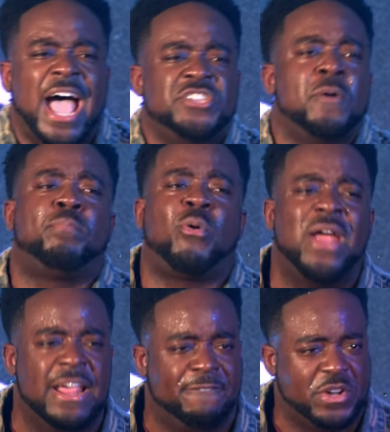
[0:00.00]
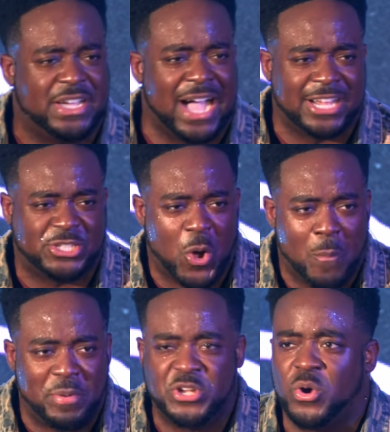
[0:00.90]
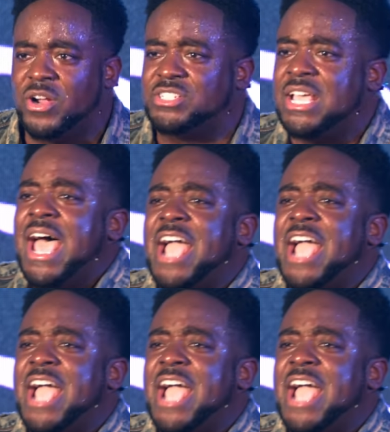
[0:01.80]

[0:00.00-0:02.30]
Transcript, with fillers: And you're praying for God to open doors.